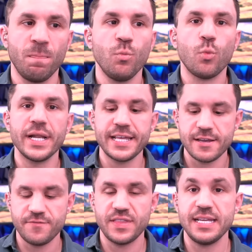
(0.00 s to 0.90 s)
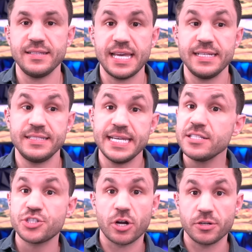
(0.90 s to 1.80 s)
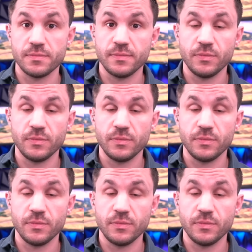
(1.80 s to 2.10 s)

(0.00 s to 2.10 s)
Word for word: What if they, they did start